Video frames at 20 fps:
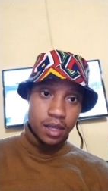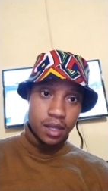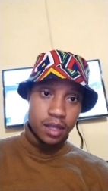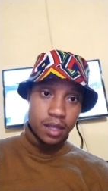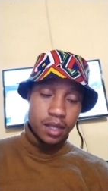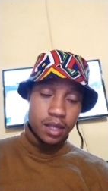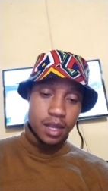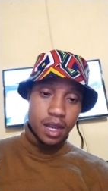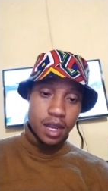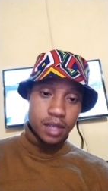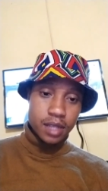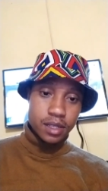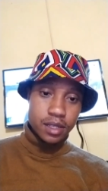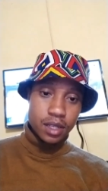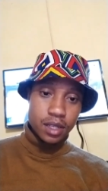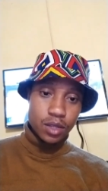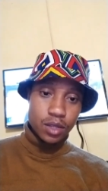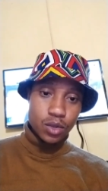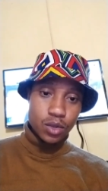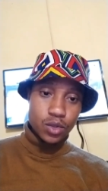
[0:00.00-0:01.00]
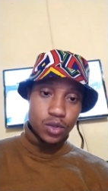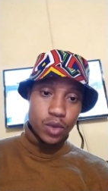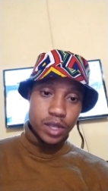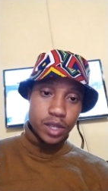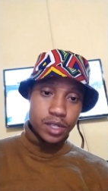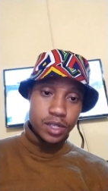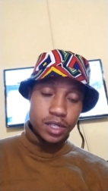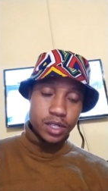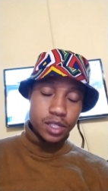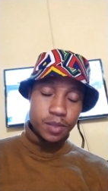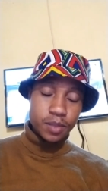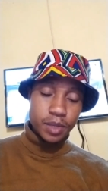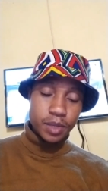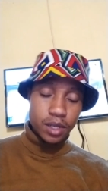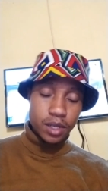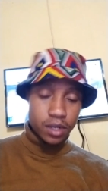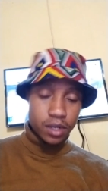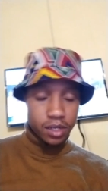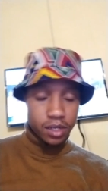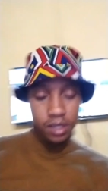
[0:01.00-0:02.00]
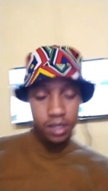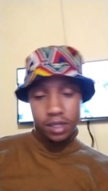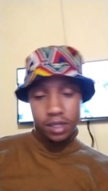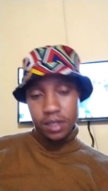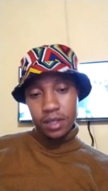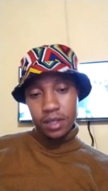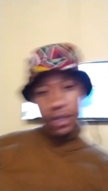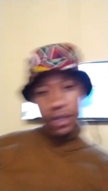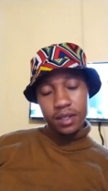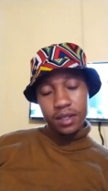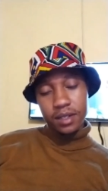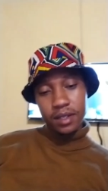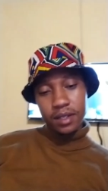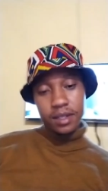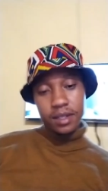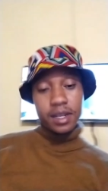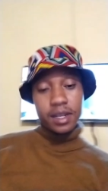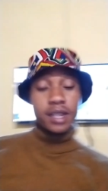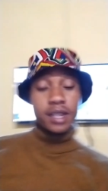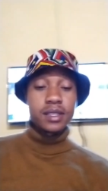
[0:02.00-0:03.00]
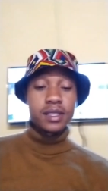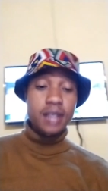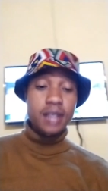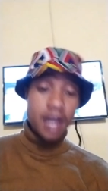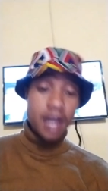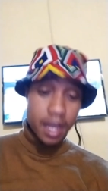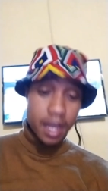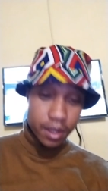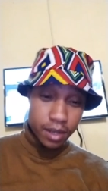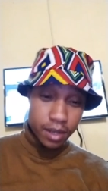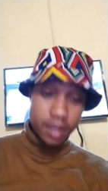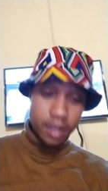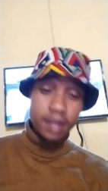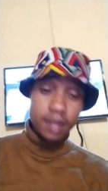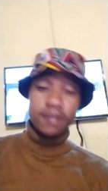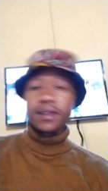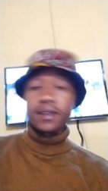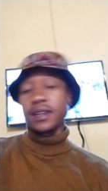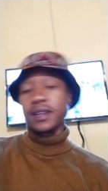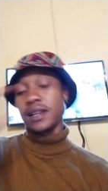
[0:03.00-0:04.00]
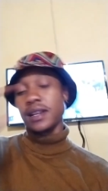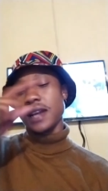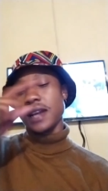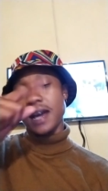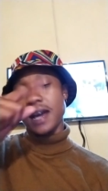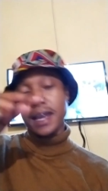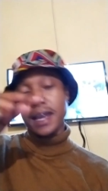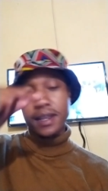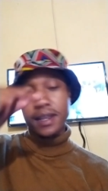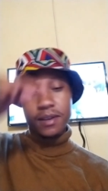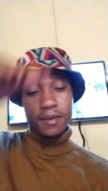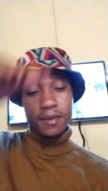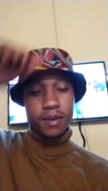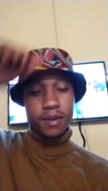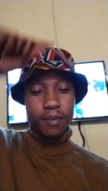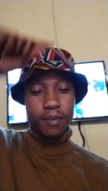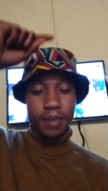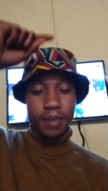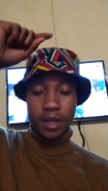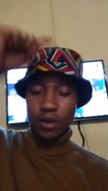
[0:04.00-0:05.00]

They're asking those questions because they're tired living a lie, being